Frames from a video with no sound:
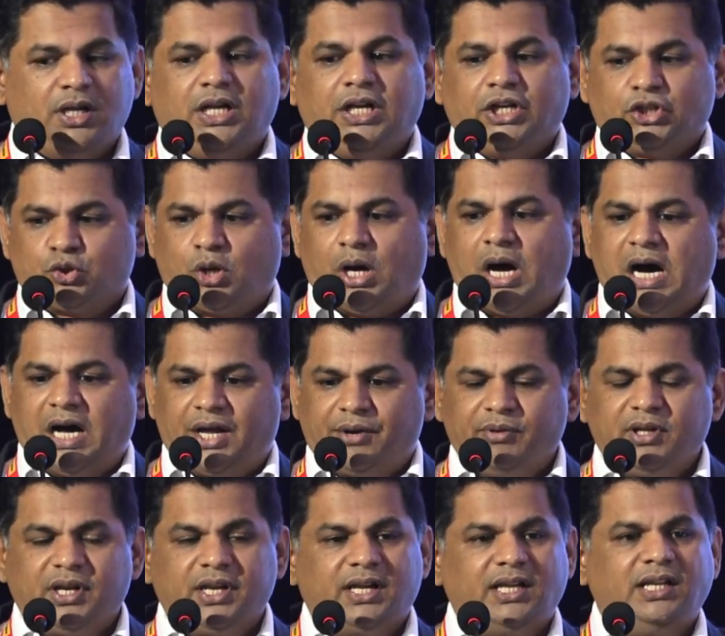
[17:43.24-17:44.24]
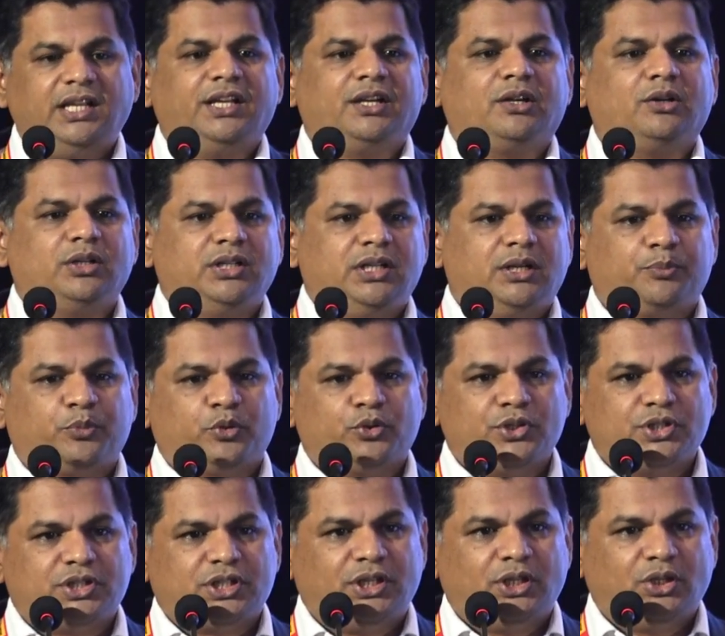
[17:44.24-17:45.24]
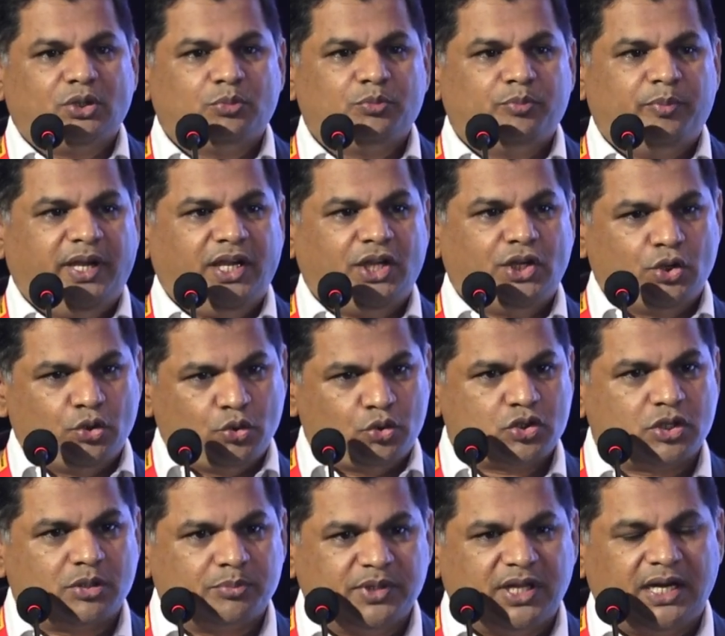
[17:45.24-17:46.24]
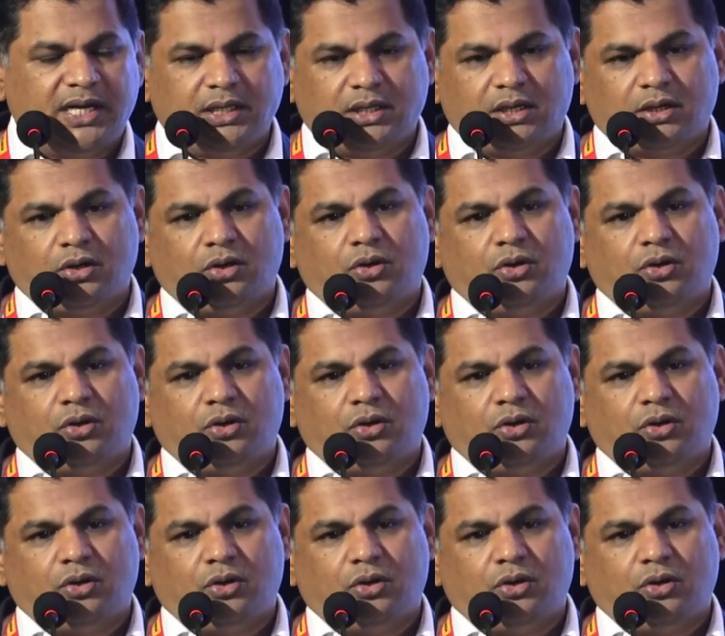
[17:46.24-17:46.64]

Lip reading: So are we really in a position to make use of that,